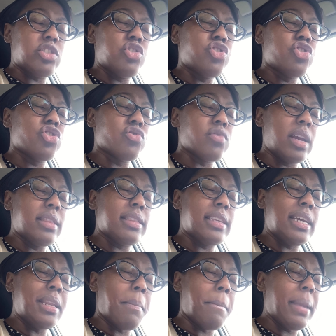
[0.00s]

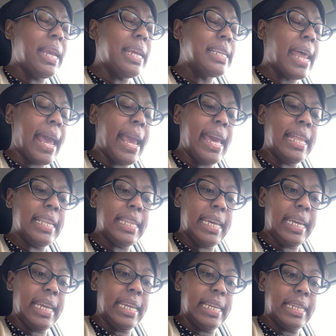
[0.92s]
Strengthen me
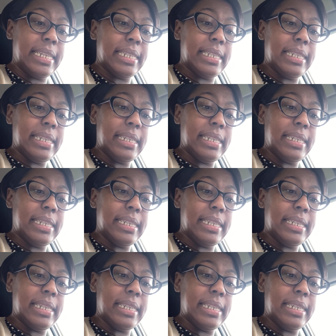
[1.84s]
daily